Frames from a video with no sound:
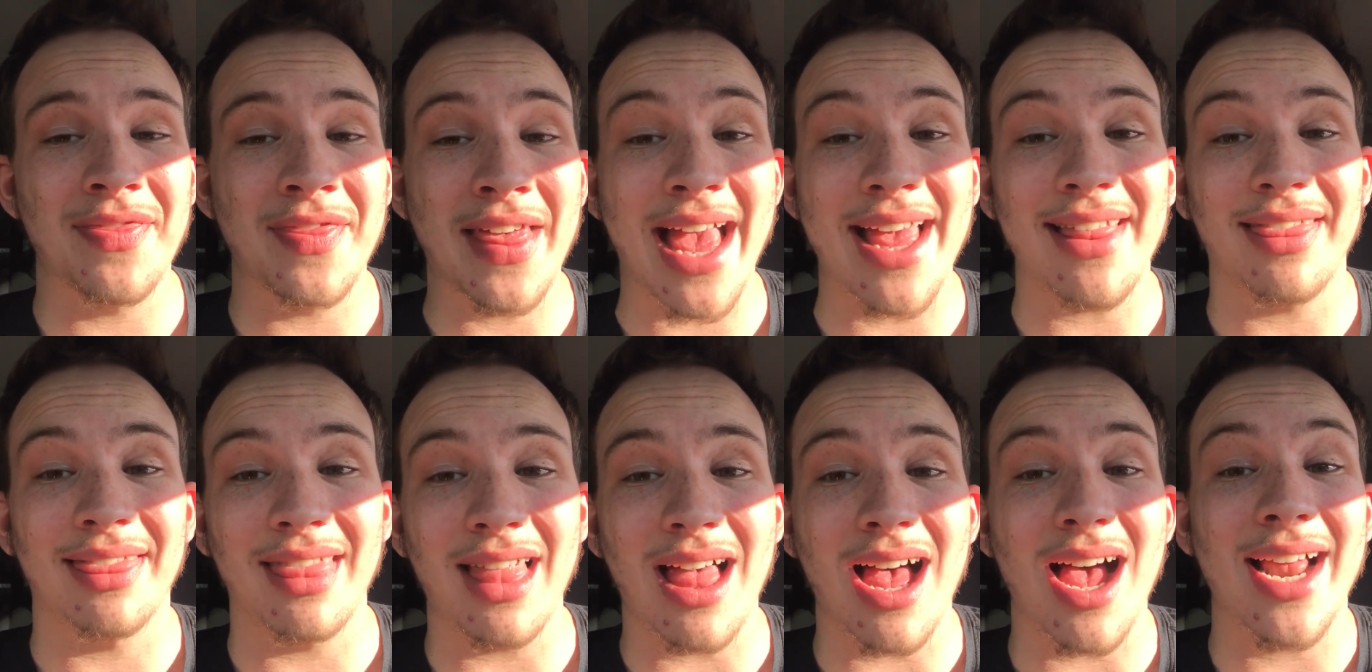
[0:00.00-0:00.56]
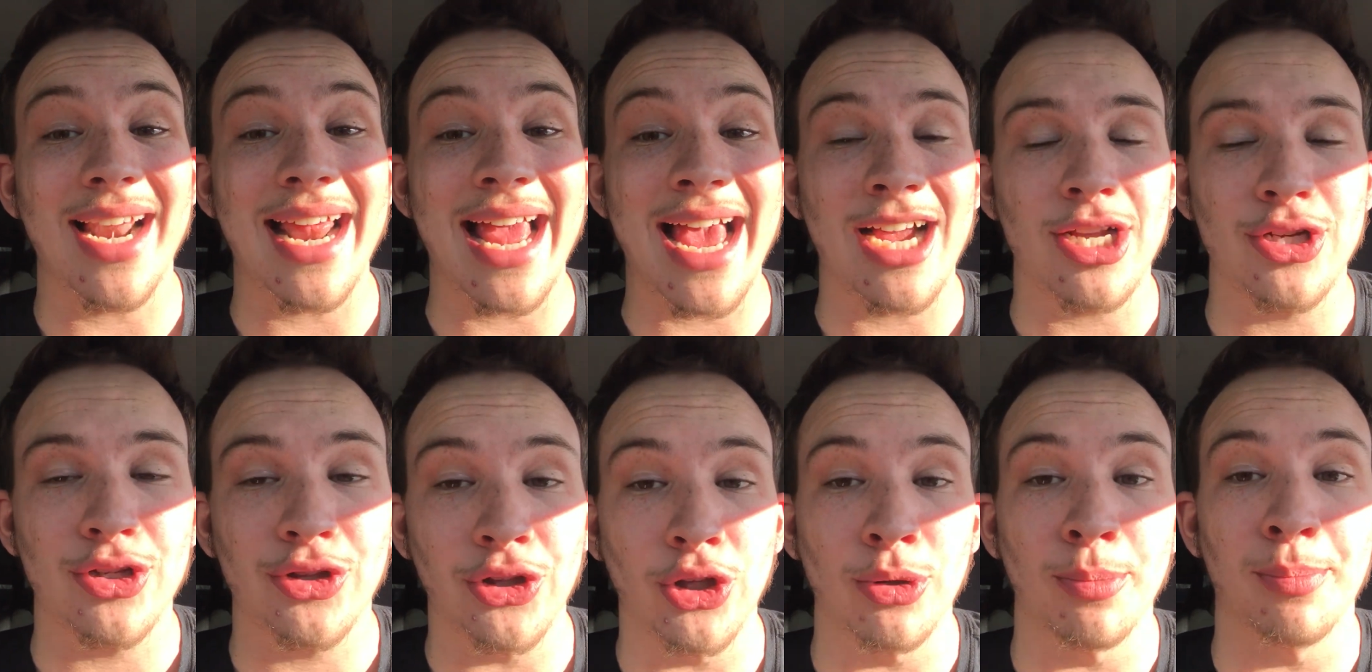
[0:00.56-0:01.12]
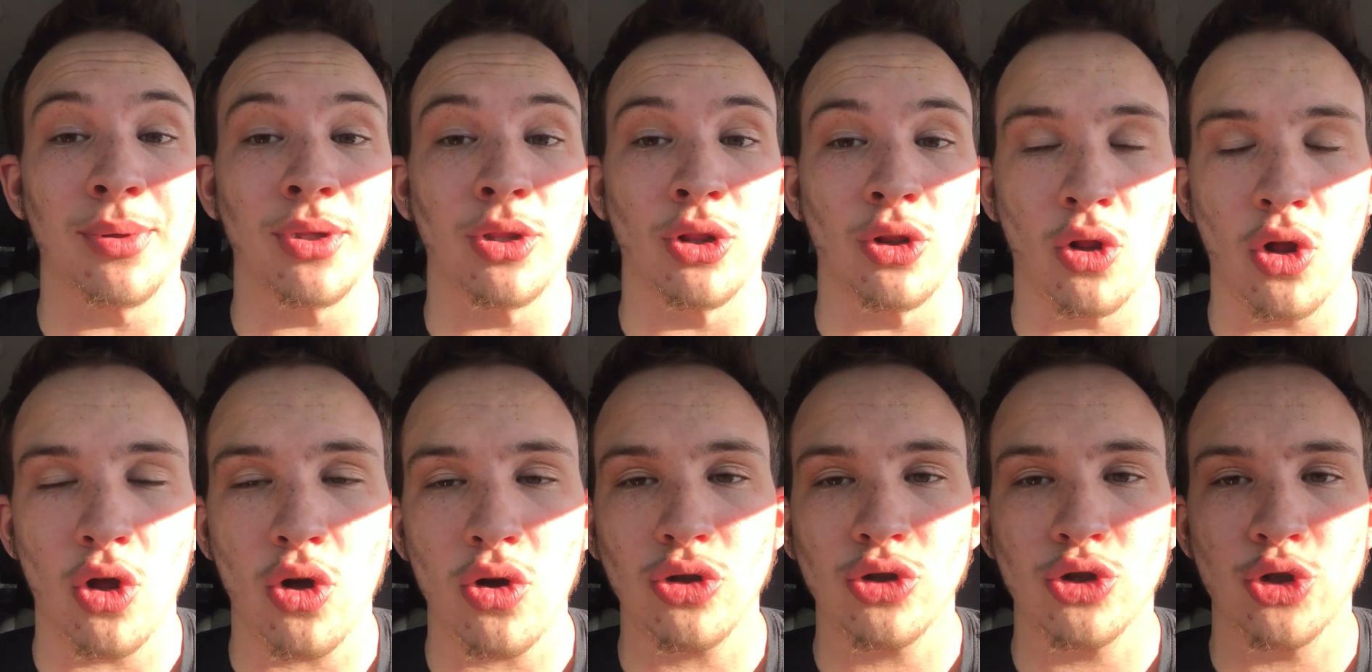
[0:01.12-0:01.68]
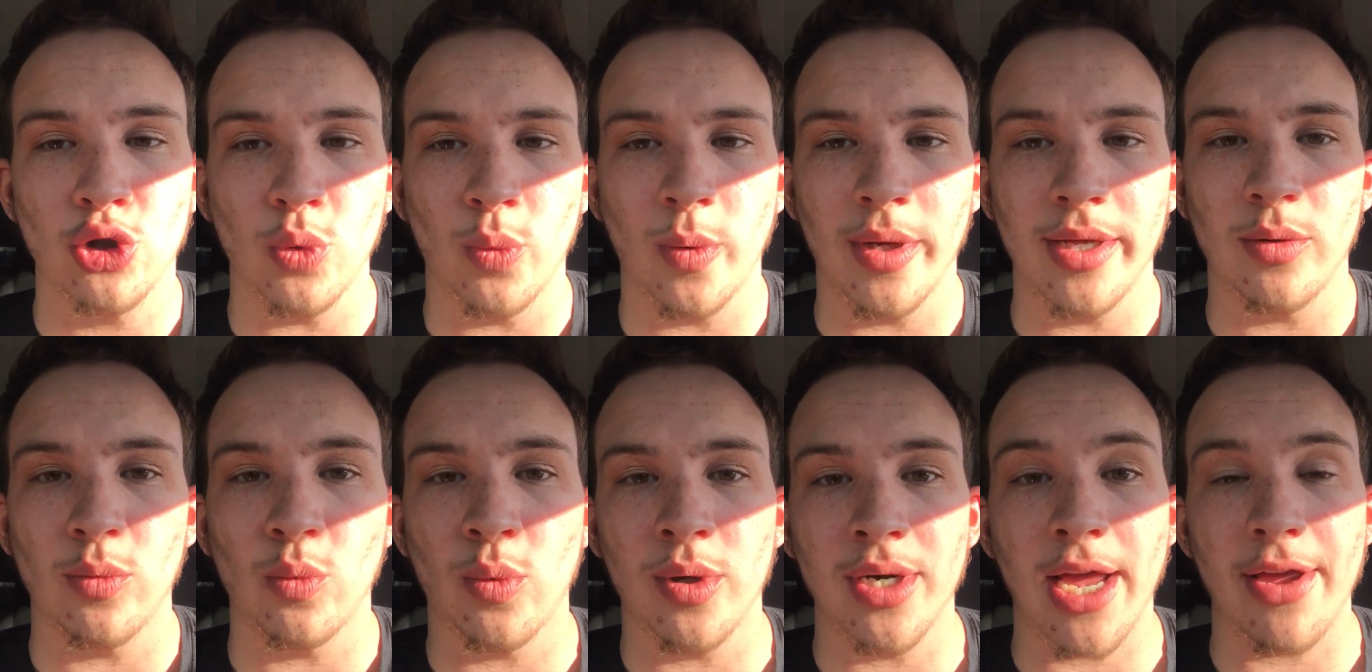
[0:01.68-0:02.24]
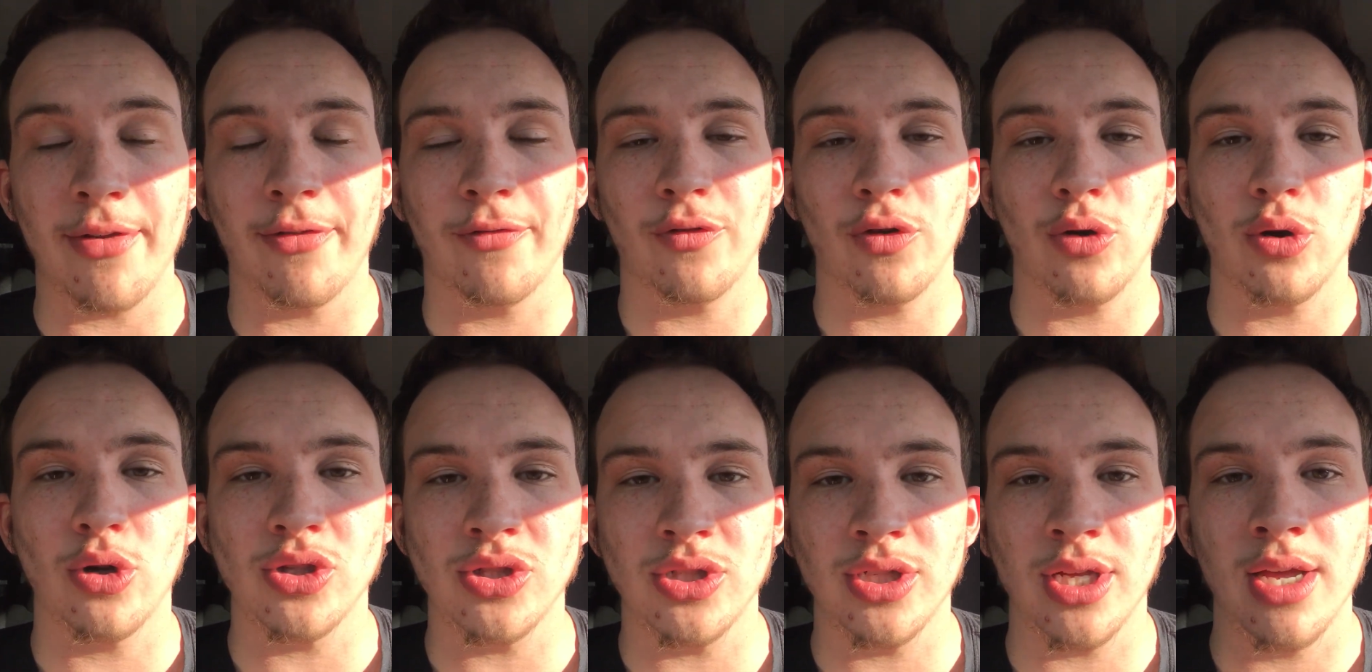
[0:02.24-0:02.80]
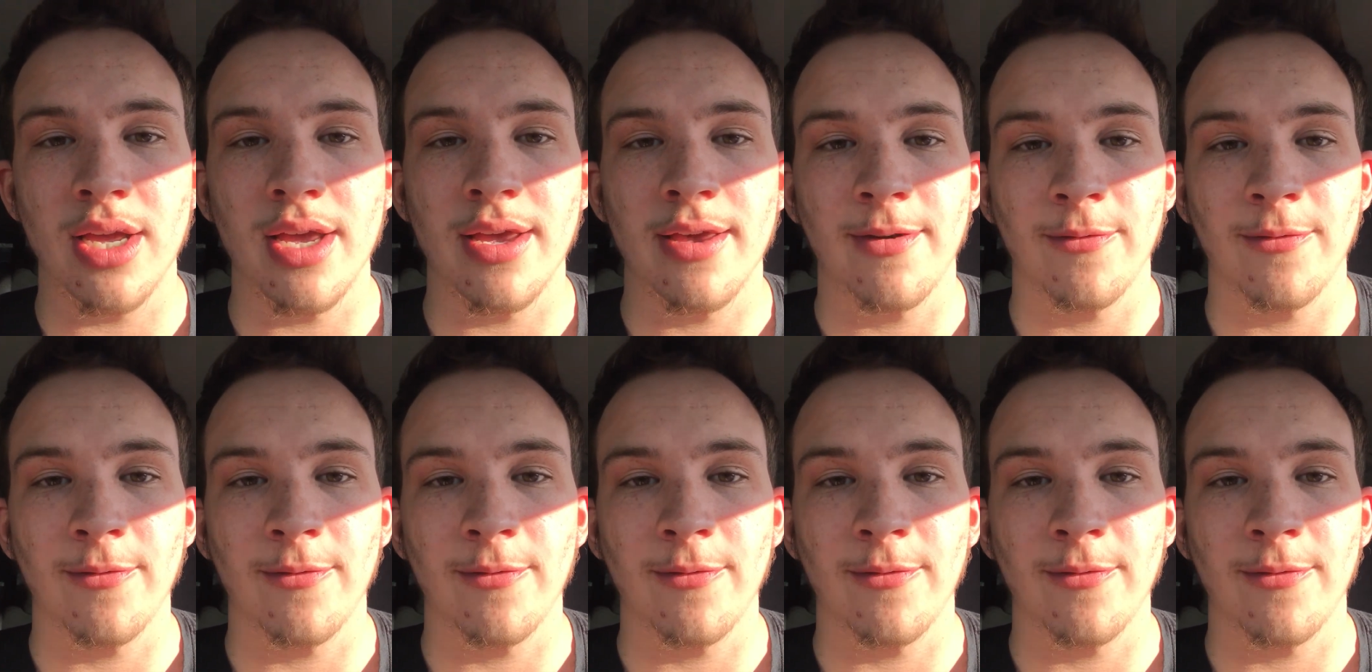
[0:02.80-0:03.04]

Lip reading: that lot actually belonged to it when I first